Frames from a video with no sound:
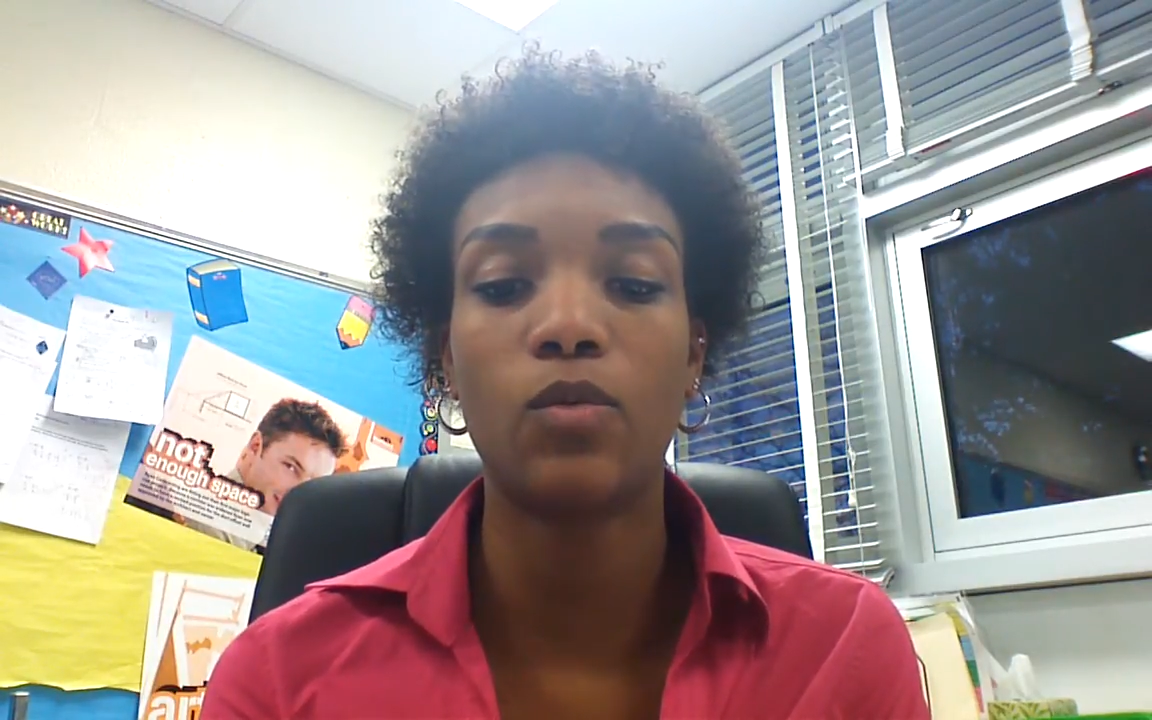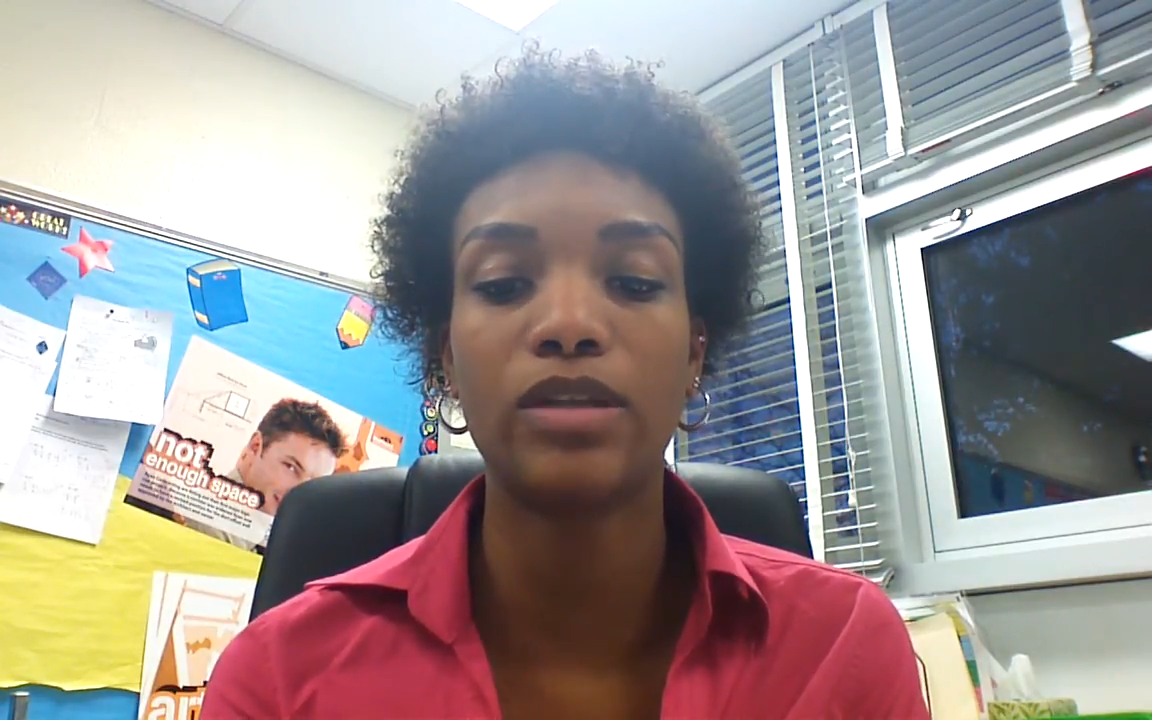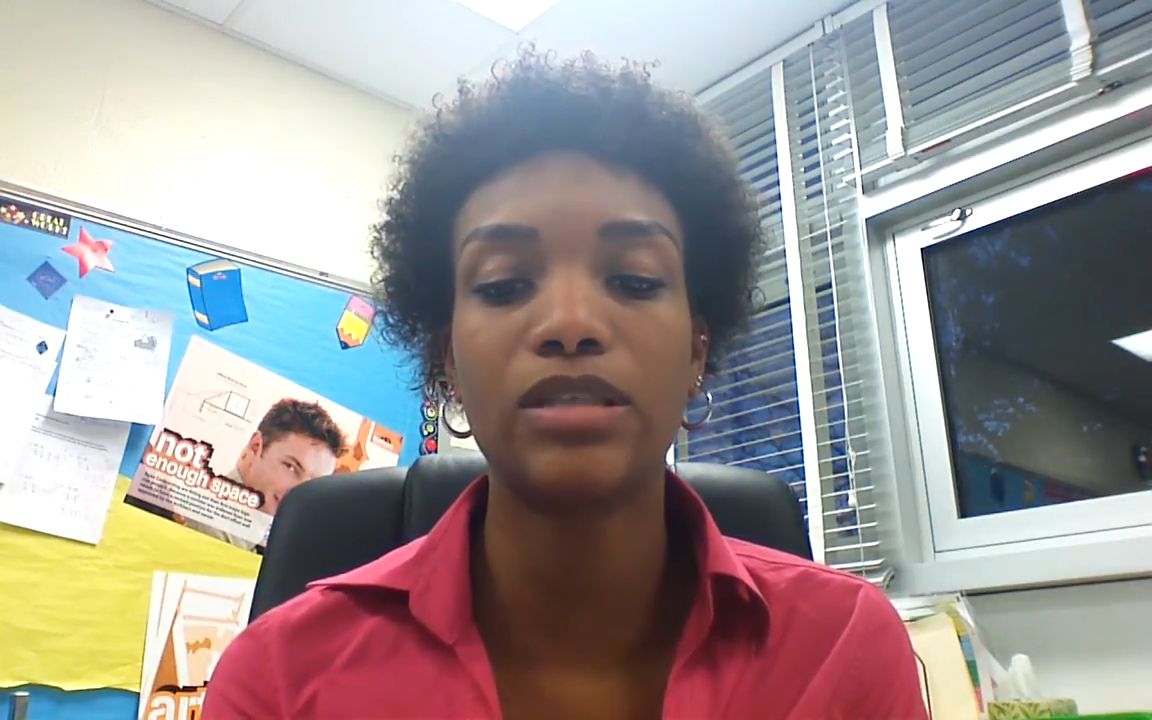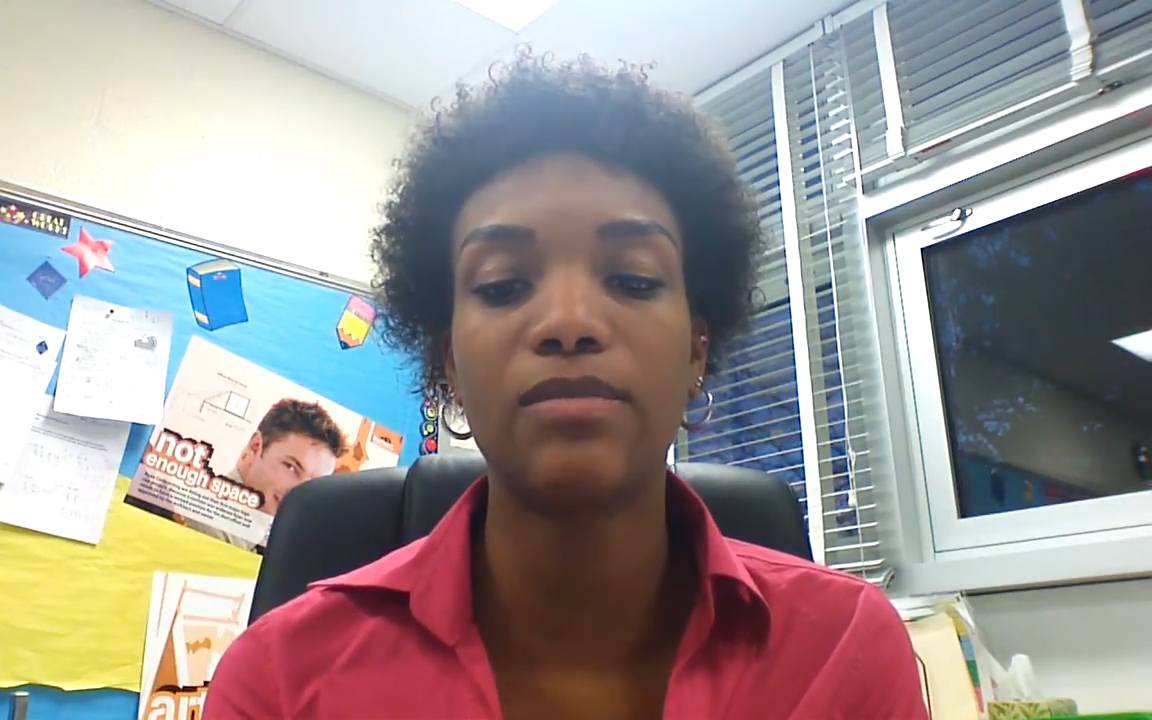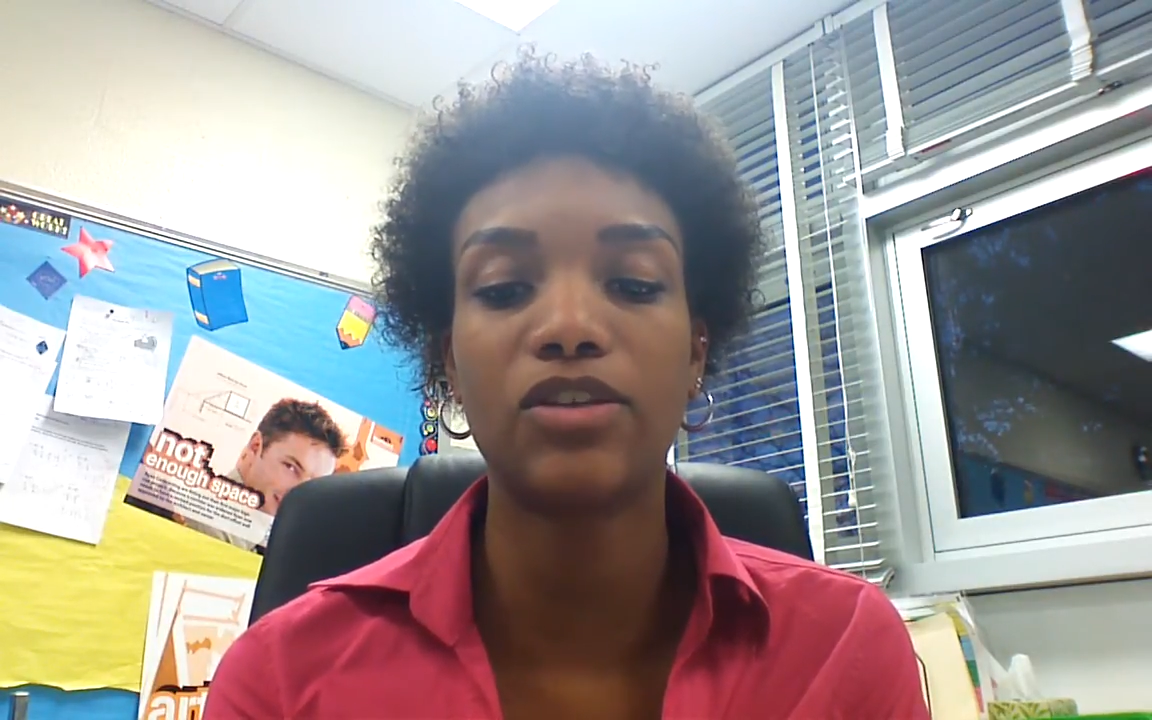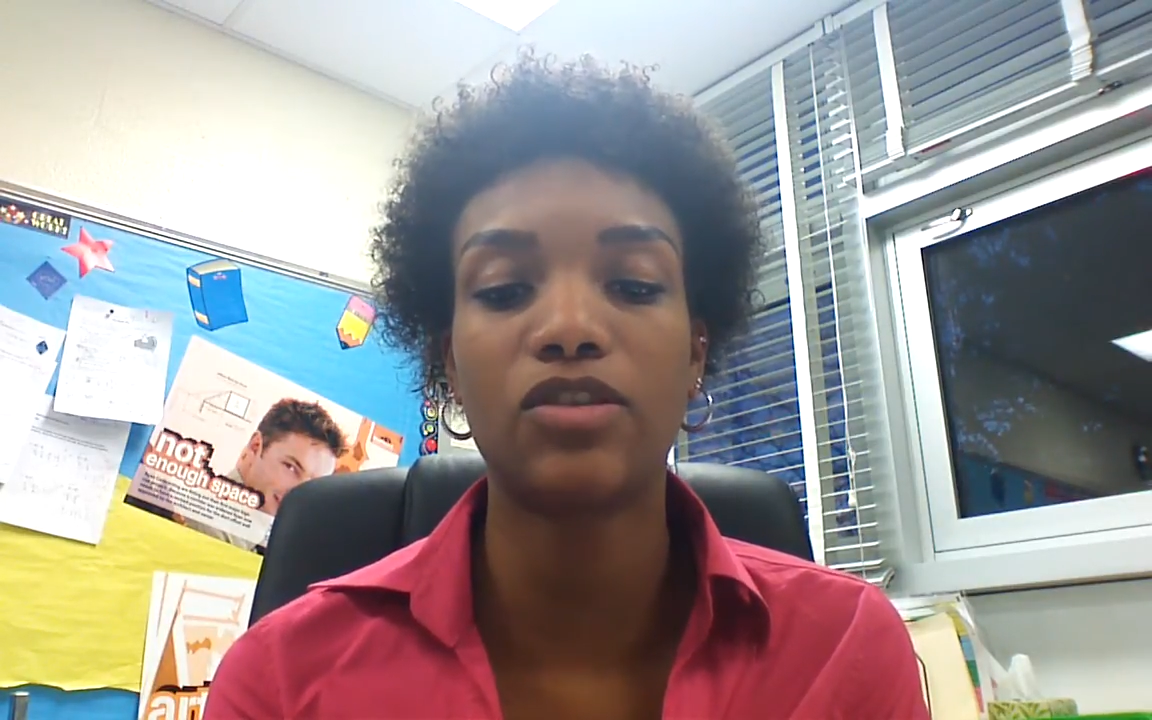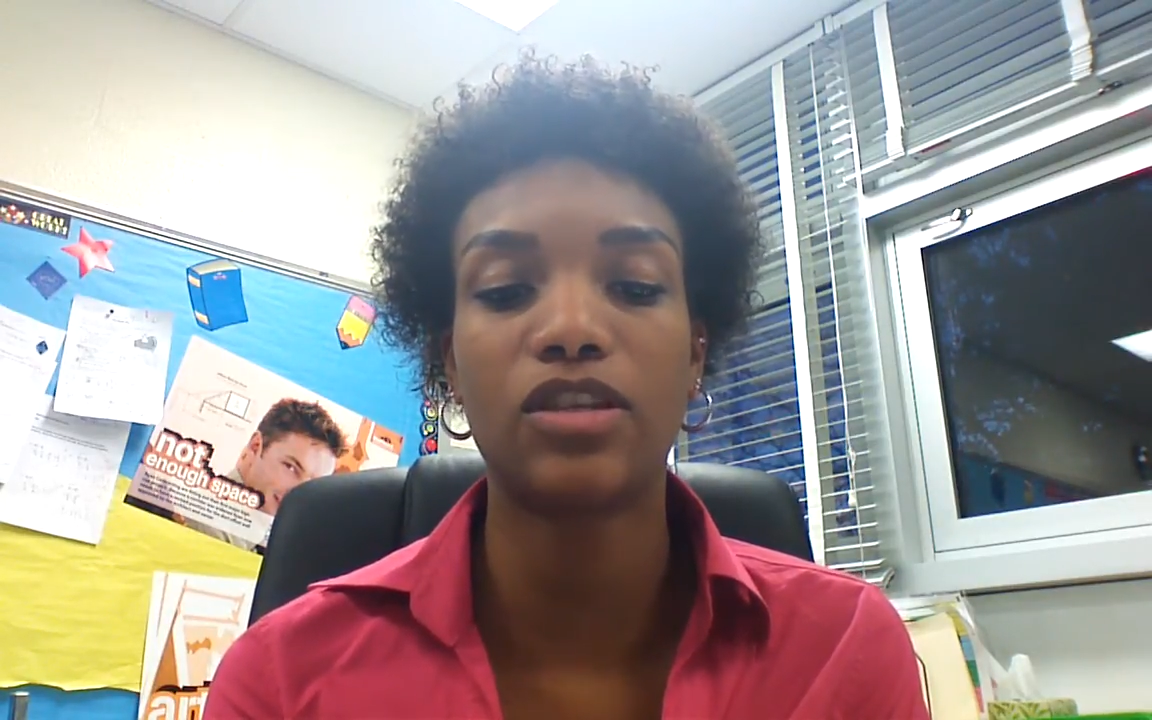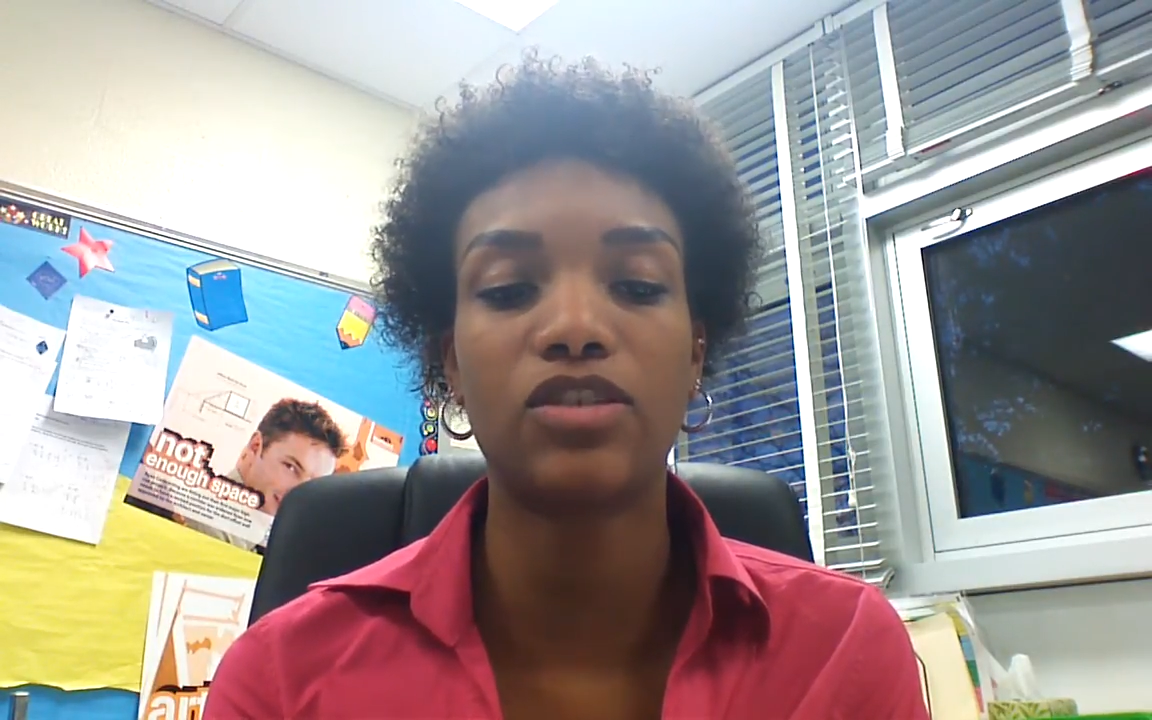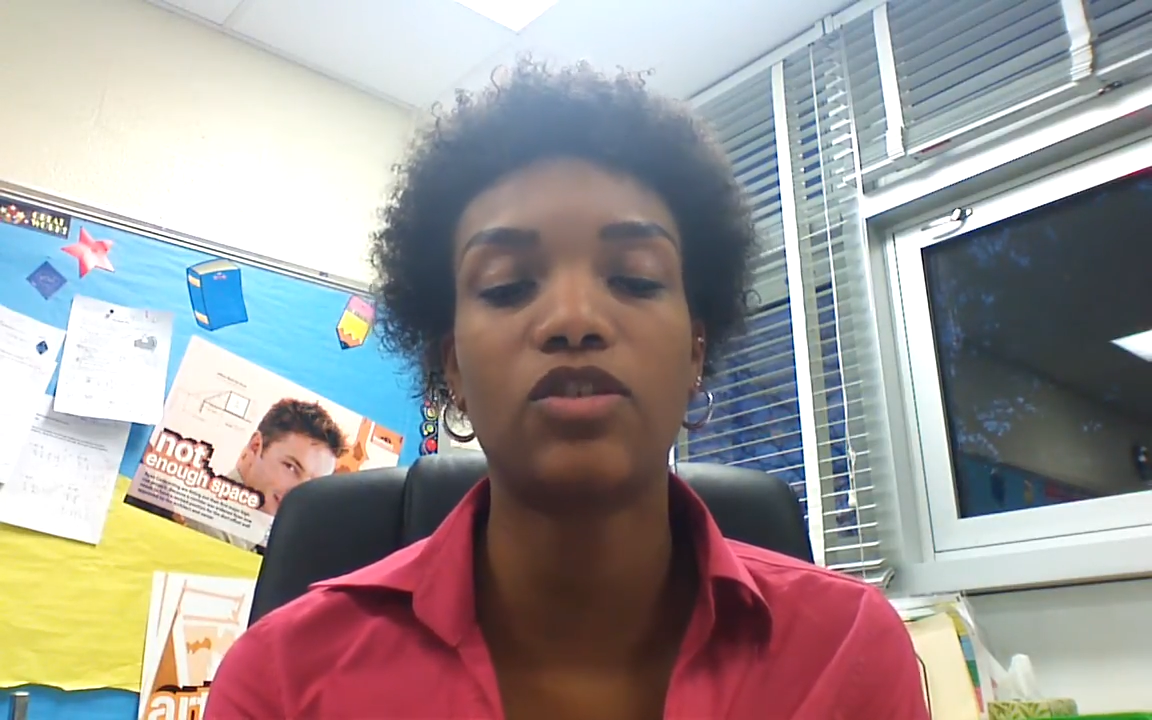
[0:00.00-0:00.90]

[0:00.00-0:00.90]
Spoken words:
wants to make sure that the